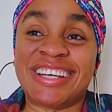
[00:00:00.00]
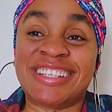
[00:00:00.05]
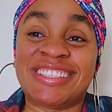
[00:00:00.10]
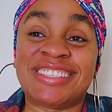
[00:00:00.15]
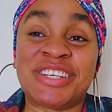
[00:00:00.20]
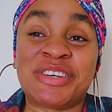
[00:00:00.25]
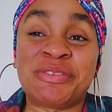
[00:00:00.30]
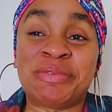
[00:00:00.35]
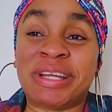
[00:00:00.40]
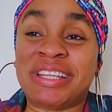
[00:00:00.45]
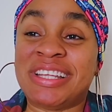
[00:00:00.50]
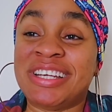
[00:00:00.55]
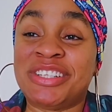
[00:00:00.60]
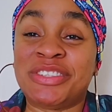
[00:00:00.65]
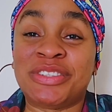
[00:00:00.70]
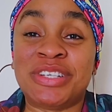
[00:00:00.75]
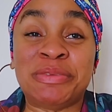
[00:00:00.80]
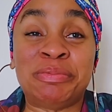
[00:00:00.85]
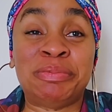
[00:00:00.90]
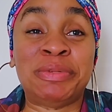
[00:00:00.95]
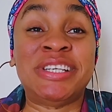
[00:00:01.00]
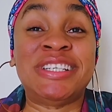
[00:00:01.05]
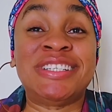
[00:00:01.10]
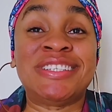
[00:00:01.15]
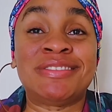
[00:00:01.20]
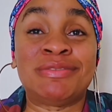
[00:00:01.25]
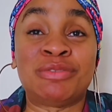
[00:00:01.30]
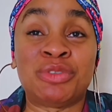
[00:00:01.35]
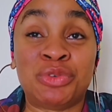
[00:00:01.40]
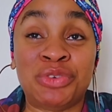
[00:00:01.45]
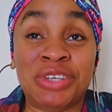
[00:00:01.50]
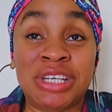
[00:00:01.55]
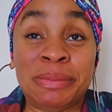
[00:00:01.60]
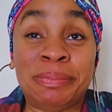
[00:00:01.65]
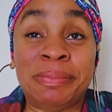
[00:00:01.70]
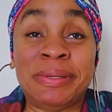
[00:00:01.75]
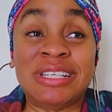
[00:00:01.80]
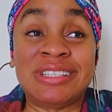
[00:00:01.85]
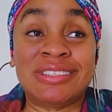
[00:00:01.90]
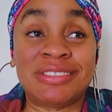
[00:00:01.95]
I think the really
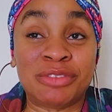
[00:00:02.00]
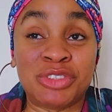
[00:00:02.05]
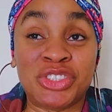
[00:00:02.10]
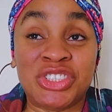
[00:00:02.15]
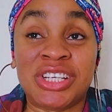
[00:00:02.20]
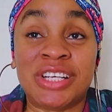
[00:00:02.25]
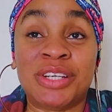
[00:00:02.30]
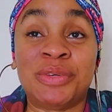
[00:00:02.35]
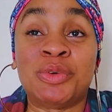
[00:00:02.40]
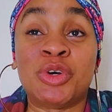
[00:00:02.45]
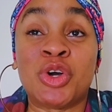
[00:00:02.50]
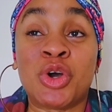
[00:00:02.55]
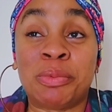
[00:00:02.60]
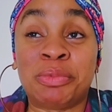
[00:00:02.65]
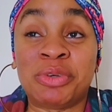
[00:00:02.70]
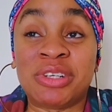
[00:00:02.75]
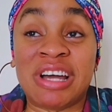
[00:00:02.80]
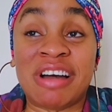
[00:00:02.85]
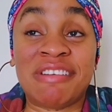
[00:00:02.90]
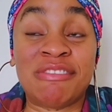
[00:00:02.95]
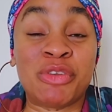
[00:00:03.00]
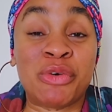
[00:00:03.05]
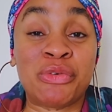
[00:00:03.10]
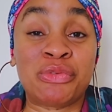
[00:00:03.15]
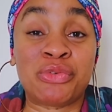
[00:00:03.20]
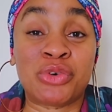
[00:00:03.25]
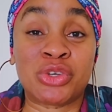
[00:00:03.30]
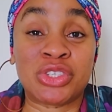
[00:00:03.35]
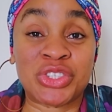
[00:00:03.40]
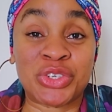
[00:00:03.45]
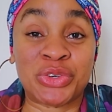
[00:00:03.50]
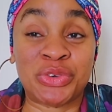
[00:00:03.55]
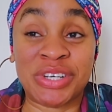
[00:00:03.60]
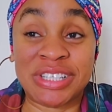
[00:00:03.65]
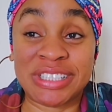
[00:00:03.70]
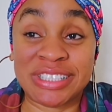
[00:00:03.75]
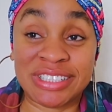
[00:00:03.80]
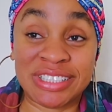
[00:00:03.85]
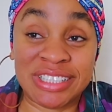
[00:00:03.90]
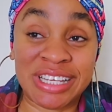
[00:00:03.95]
peaceful genuine couple that have not fought
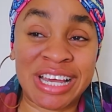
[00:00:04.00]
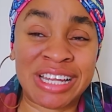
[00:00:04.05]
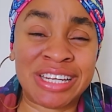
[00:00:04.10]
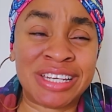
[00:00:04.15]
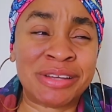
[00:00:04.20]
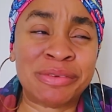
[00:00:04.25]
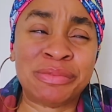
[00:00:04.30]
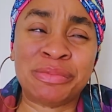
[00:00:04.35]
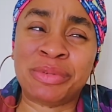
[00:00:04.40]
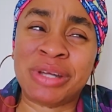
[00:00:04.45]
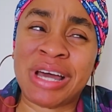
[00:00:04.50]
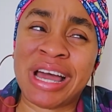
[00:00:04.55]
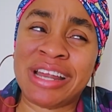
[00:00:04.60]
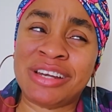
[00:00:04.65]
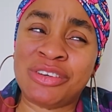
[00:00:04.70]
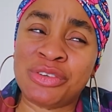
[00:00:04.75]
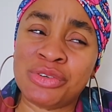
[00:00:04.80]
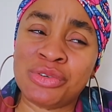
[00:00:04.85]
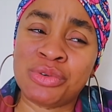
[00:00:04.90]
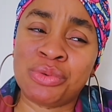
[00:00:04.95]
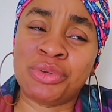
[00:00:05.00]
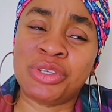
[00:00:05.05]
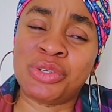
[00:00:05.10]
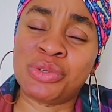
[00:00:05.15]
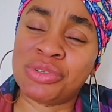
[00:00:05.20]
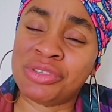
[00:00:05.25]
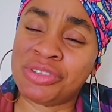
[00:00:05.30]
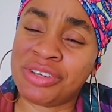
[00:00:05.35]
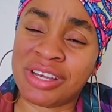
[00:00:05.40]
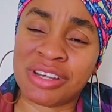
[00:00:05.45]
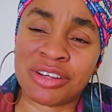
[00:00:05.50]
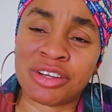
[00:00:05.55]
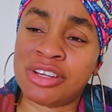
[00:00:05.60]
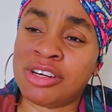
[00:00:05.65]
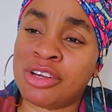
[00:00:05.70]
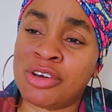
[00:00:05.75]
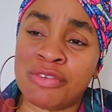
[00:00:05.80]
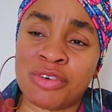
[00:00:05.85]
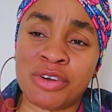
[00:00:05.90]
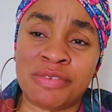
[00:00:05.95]
crazy. And then I don't know, we don't really have a
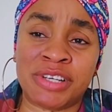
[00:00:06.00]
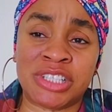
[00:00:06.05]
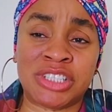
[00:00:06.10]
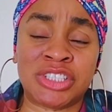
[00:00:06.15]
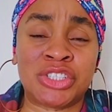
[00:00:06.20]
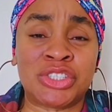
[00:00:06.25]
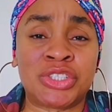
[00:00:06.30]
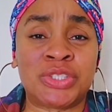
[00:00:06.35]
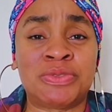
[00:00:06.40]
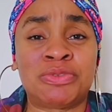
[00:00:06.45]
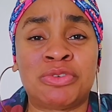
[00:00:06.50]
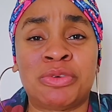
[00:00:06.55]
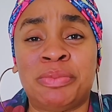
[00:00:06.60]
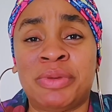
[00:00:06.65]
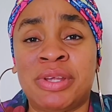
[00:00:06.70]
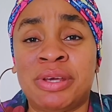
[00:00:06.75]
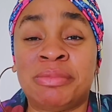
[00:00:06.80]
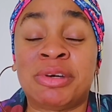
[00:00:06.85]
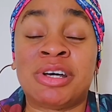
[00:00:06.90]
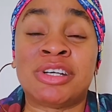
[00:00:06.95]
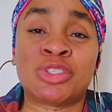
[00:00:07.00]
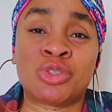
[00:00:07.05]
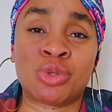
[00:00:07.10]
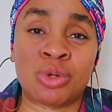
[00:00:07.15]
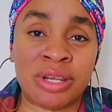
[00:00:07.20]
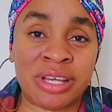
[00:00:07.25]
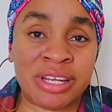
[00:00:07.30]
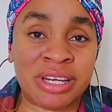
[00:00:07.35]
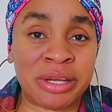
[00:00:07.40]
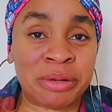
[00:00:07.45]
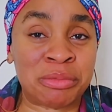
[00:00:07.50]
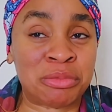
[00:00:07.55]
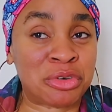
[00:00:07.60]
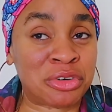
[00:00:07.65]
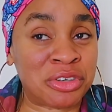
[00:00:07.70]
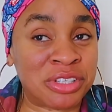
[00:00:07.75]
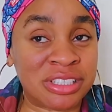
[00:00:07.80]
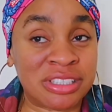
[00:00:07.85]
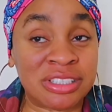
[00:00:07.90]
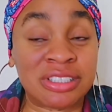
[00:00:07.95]
lot of conversations from them at all. And
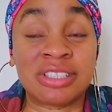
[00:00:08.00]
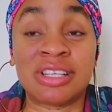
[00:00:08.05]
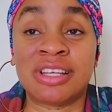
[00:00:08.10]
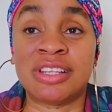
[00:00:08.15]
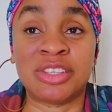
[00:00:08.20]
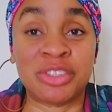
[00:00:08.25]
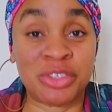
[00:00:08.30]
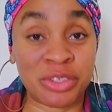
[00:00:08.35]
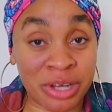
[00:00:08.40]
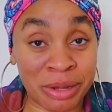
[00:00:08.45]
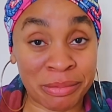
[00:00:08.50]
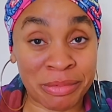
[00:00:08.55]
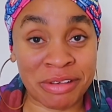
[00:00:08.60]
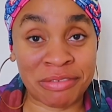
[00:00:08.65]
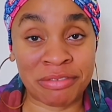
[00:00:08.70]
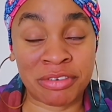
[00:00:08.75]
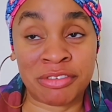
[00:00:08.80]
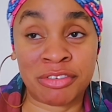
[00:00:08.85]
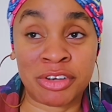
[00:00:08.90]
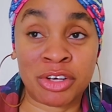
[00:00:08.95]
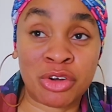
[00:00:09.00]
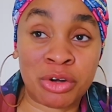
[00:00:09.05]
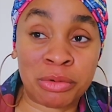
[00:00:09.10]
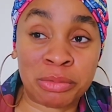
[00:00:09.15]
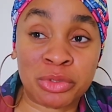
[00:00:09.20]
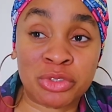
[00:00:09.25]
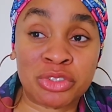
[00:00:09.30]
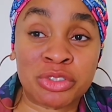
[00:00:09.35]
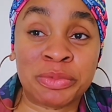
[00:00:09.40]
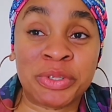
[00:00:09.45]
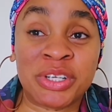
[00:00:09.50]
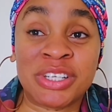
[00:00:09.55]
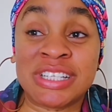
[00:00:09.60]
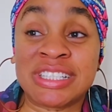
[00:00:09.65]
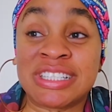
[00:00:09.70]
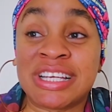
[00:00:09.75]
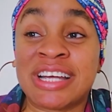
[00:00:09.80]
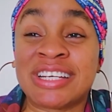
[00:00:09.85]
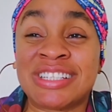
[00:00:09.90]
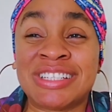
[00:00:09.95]
Prince, they are my favorite couples, to be honest.
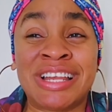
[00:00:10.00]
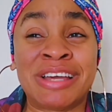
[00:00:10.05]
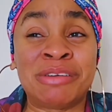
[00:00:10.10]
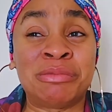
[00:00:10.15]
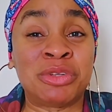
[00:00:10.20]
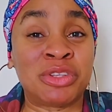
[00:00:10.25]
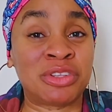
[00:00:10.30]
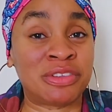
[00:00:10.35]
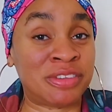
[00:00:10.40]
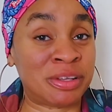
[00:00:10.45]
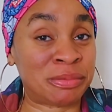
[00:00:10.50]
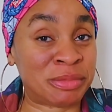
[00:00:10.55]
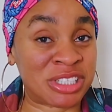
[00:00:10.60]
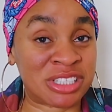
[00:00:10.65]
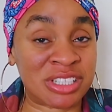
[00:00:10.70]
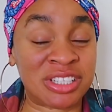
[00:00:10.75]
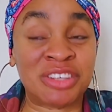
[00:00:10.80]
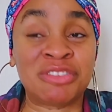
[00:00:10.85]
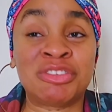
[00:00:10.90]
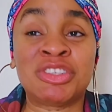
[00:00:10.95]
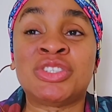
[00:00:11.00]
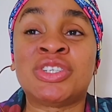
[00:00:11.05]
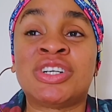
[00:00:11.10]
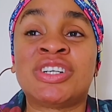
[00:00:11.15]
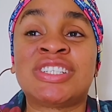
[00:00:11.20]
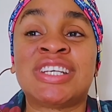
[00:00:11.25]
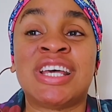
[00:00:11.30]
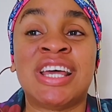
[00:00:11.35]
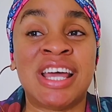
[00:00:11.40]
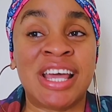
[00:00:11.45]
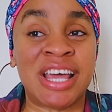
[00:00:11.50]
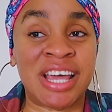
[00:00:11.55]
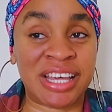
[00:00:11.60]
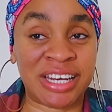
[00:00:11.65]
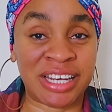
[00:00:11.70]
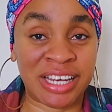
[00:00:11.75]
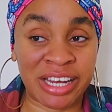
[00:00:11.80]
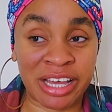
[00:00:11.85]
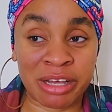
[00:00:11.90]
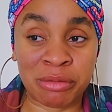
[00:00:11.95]
I really like both of them as individuals, and
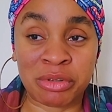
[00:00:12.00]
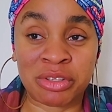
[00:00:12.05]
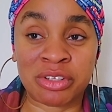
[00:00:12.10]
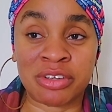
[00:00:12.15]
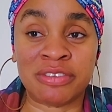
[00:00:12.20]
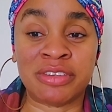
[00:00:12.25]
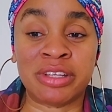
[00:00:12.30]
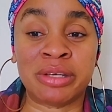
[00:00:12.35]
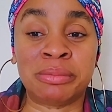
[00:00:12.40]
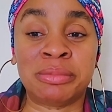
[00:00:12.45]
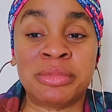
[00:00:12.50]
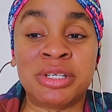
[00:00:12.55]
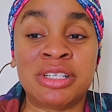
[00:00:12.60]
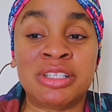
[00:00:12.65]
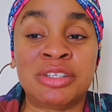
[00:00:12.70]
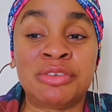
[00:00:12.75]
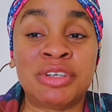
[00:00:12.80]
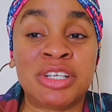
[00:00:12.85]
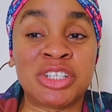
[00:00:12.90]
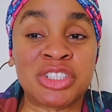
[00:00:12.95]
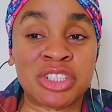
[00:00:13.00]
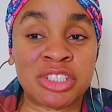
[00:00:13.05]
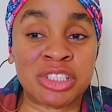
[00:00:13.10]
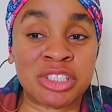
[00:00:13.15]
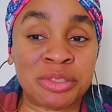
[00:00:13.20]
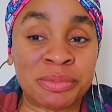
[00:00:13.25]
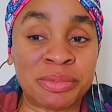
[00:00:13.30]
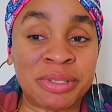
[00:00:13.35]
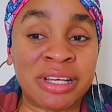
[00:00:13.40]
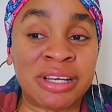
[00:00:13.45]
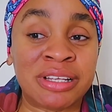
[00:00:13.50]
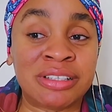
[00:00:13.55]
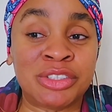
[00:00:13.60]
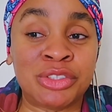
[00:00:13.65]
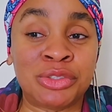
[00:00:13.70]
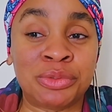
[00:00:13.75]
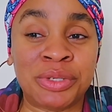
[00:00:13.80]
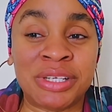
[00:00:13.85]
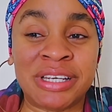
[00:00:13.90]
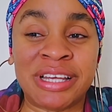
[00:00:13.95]
I like both of them in the relationship they are
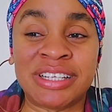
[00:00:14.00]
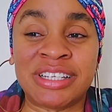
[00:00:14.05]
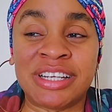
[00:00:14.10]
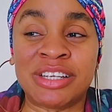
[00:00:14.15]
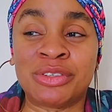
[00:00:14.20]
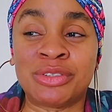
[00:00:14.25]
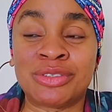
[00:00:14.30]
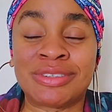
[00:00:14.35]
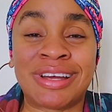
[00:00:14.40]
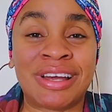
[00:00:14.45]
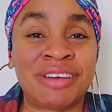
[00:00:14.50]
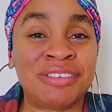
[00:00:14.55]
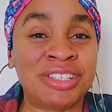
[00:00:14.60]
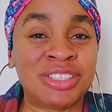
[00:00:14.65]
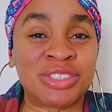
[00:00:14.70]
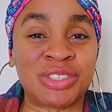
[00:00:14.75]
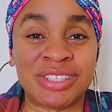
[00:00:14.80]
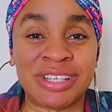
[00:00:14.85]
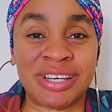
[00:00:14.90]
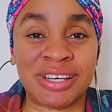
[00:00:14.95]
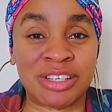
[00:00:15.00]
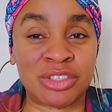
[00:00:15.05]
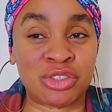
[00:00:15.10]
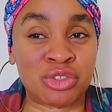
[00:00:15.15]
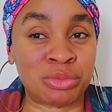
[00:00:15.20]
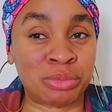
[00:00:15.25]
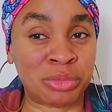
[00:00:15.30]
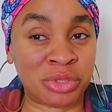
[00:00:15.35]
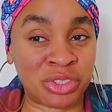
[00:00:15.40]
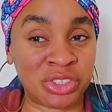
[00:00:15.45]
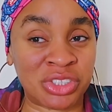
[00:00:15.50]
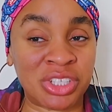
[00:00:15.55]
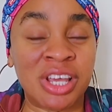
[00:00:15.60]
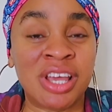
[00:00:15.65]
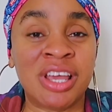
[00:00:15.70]
doing. Like, they're not carrying it on their head too much.